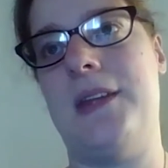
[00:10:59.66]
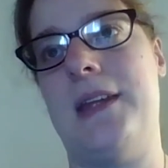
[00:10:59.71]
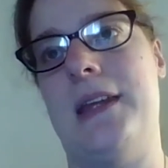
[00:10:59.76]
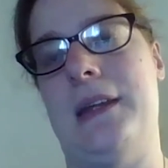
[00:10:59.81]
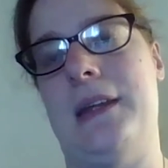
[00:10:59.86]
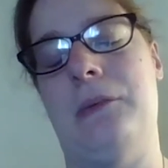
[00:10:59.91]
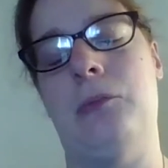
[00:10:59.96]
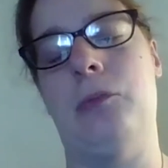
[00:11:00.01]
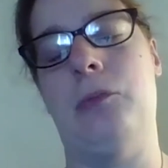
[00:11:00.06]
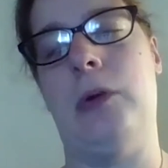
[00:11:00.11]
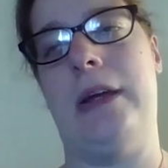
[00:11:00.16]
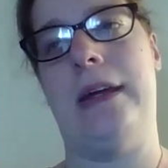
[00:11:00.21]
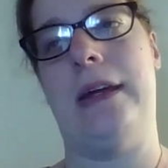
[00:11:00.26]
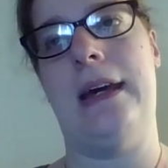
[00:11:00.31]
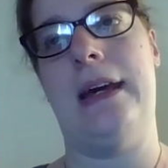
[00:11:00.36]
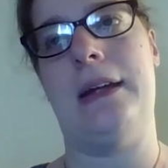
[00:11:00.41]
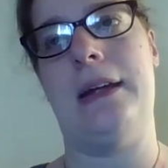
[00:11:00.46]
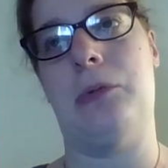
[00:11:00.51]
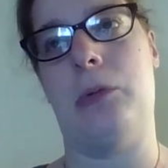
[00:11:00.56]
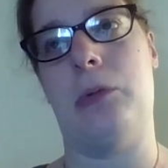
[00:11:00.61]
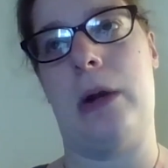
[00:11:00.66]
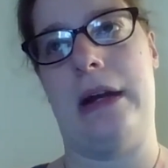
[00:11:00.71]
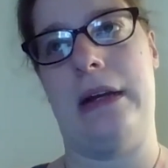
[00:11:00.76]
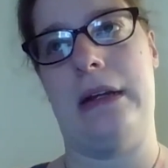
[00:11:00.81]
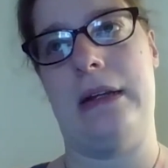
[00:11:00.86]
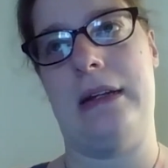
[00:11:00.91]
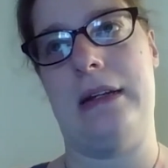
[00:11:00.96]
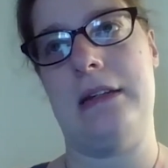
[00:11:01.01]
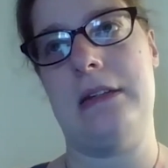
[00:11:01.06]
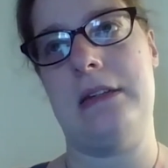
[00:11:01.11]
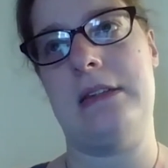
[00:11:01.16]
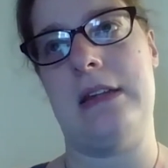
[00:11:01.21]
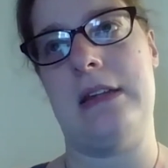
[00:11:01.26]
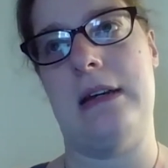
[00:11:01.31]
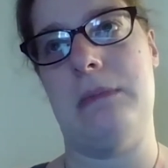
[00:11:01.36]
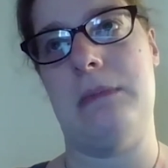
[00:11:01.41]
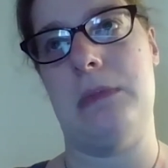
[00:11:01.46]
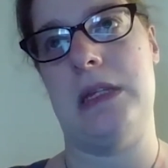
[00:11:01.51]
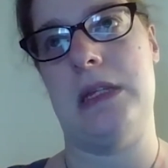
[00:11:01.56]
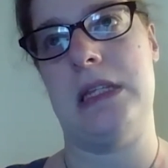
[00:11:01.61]
and we had writing
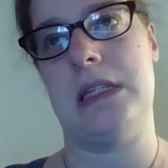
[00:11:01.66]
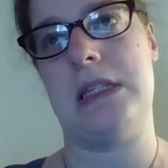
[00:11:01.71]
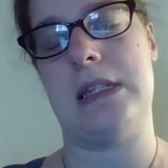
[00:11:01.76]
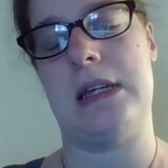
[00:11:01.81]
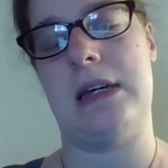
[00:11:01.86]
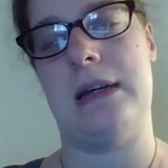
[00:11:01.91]
assignments.